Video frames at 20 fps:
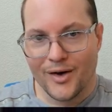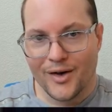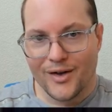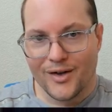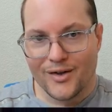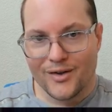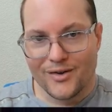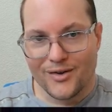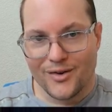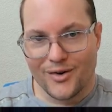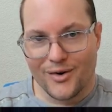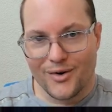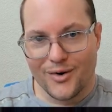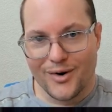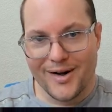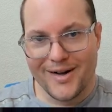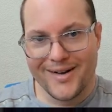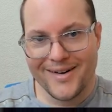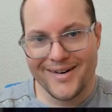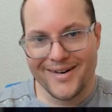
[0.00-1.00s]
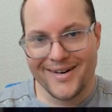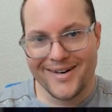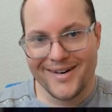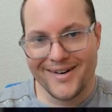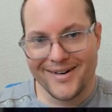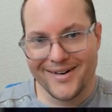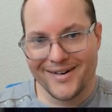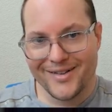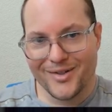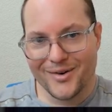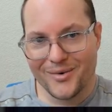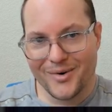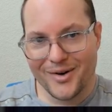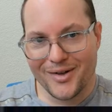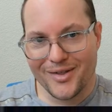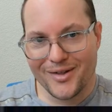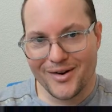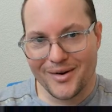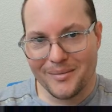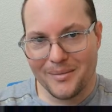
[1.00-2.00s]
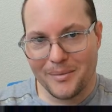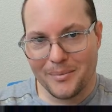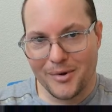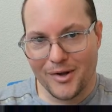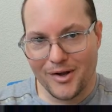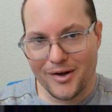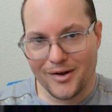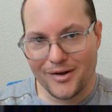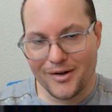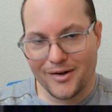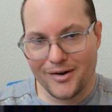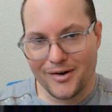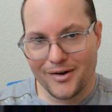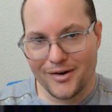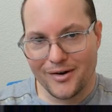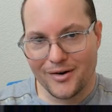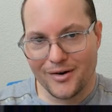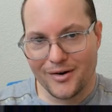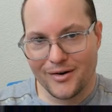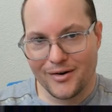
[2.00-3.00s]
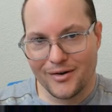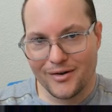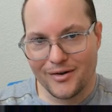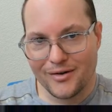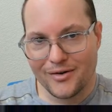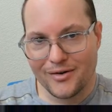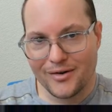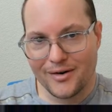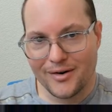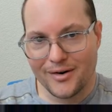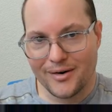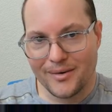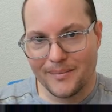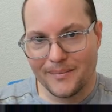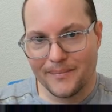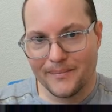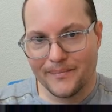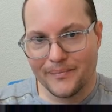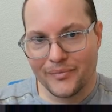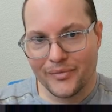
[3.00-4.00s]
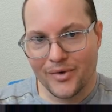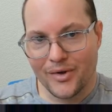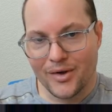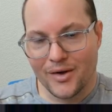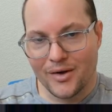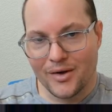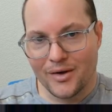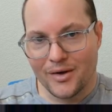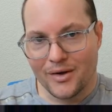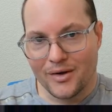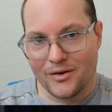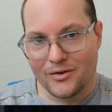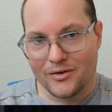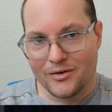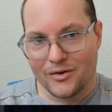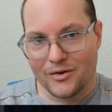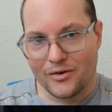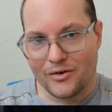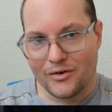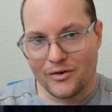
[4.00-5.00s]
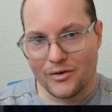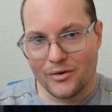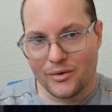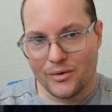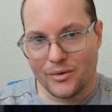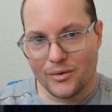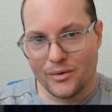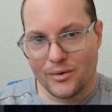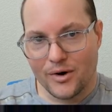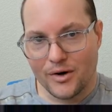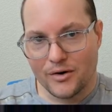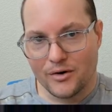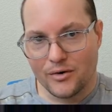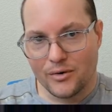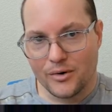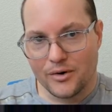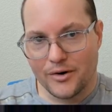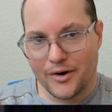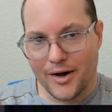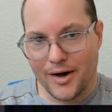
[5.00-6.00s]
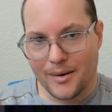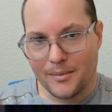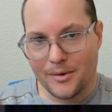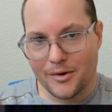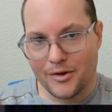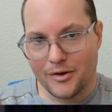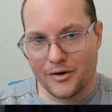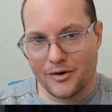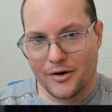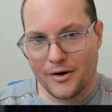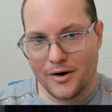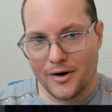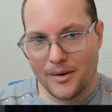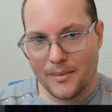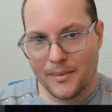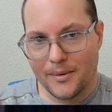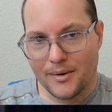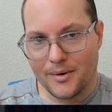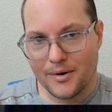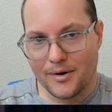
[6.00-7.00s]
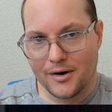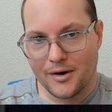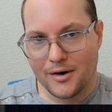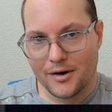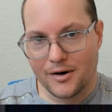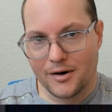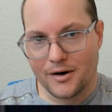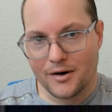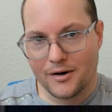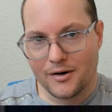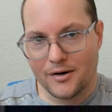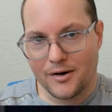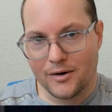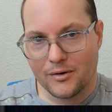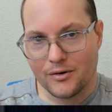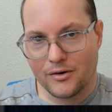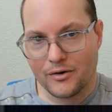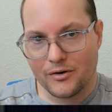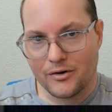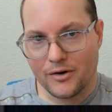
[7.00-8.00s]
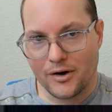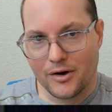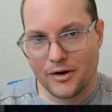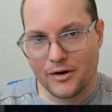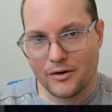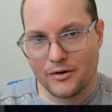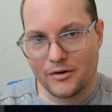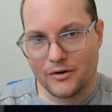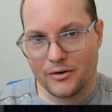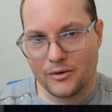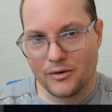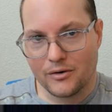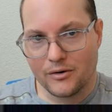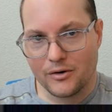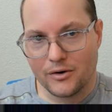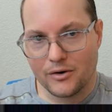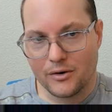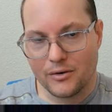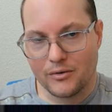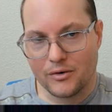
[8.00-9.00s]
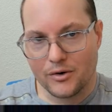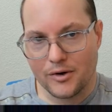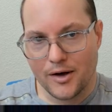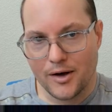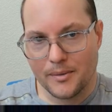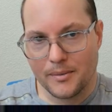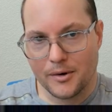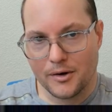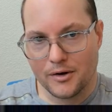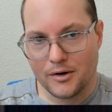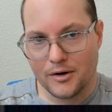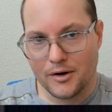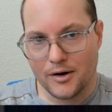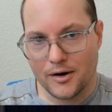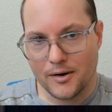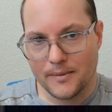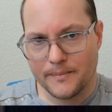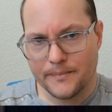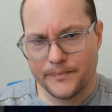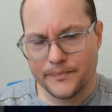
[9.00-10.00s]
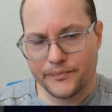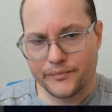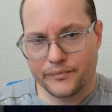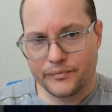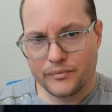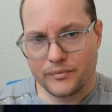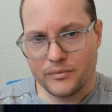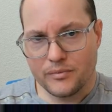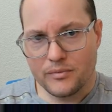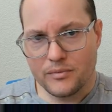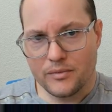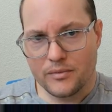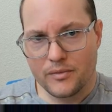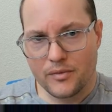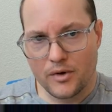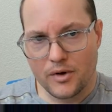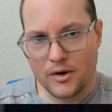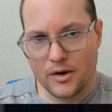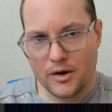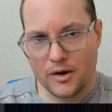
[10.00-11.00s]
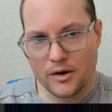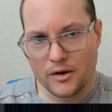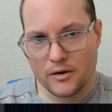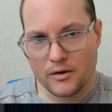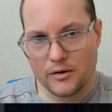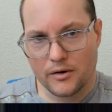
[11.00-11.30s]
So the way that I'm applying it here is just to undo a tab at the top, cut it down to size so it's not overlapping a lot, and